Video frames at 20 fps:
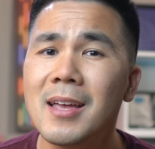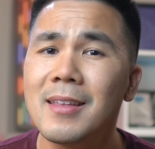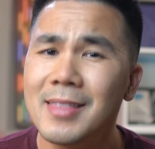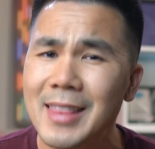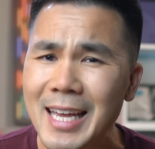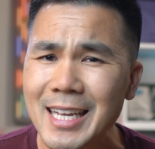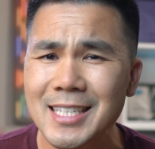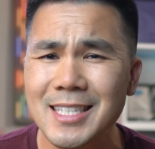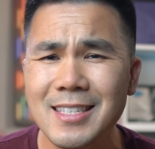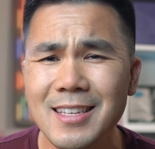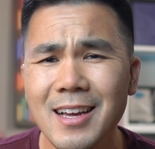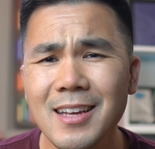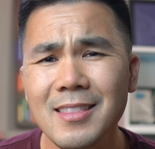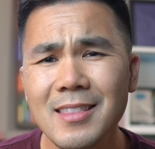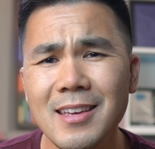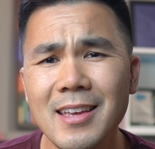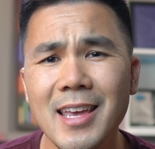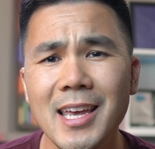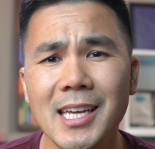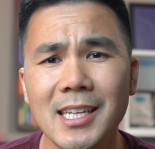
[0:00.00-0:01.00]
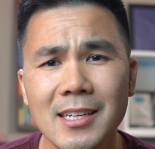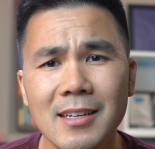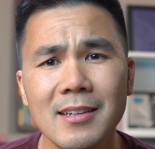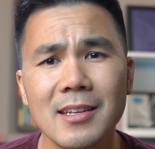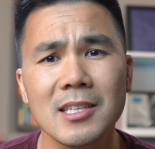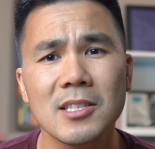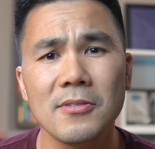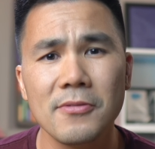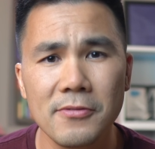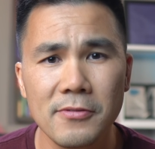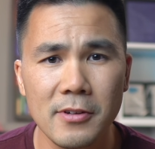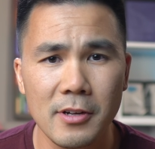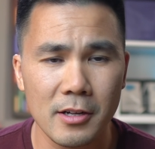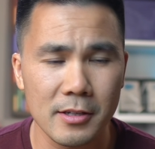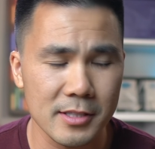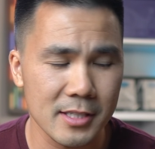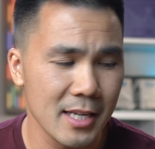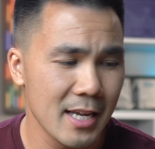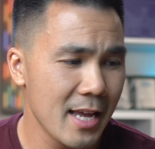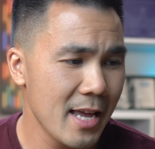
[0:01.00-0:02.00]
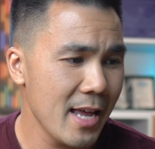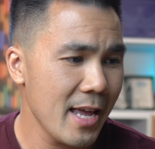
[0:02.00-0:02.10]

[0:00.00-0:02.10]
That's not the candidate's fault,